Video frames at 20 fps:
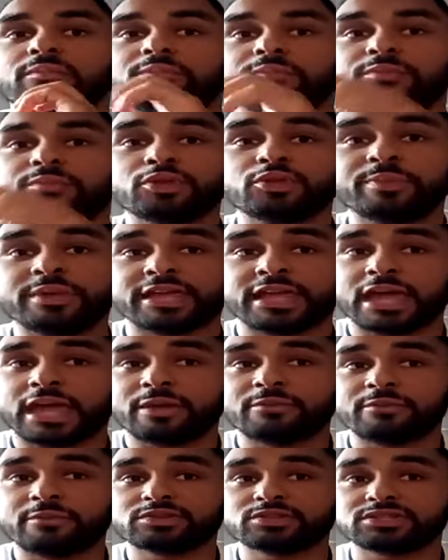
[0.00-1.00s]
you being
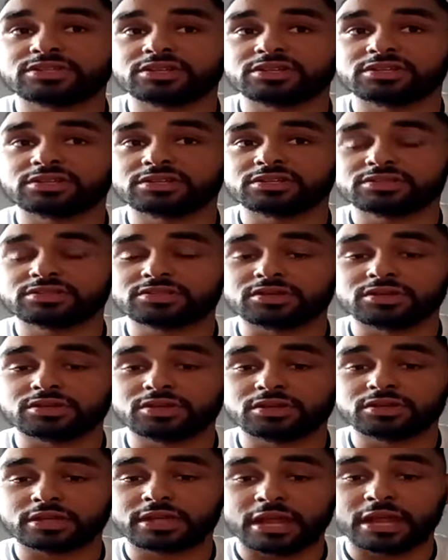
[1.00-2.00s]
able
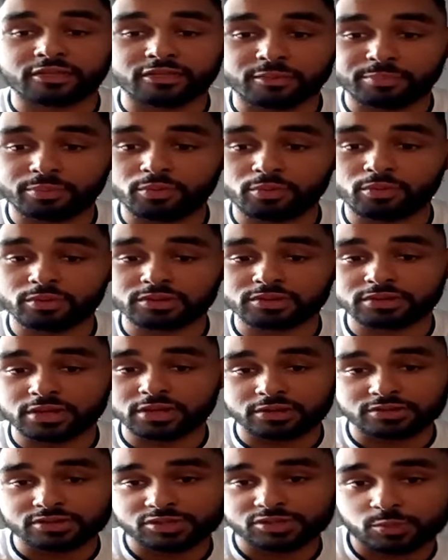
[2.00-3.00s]
to get in the pool
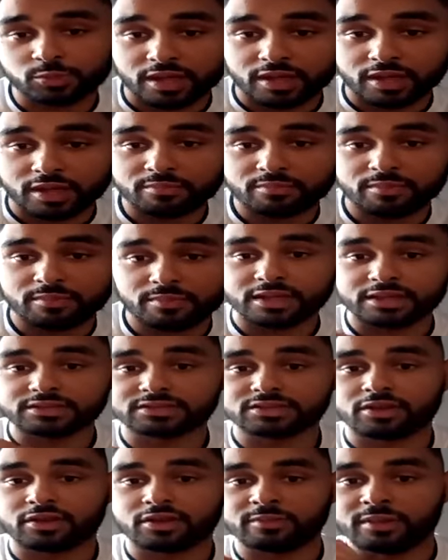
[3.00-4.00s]
and swim
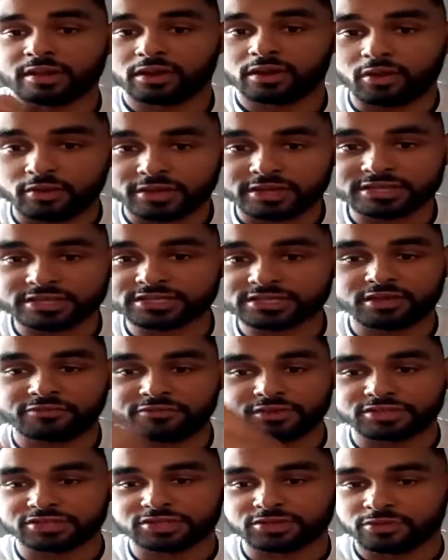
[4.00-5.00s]
is going to be a lot easier
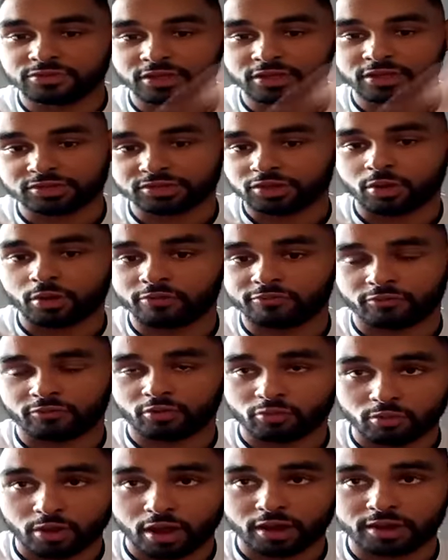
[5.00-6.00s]
for you to do than go
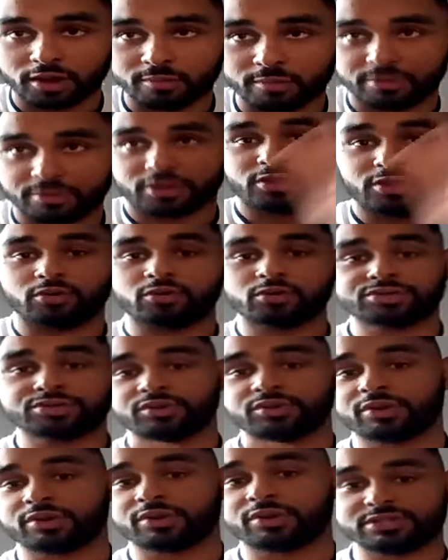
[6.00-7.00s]
for a run. But you're
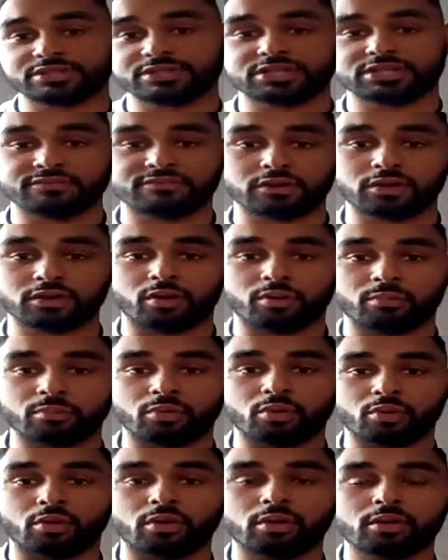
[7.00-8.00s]
also going to achieve a lot
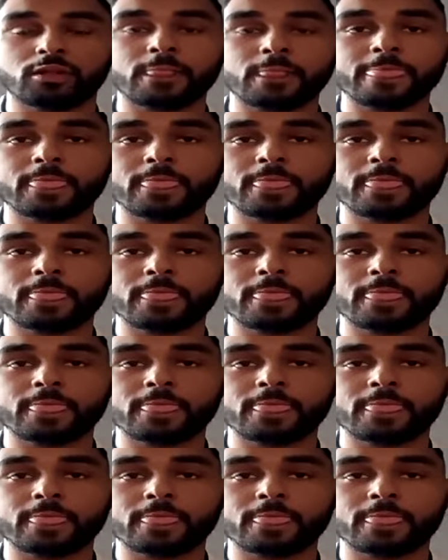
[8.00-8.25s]
more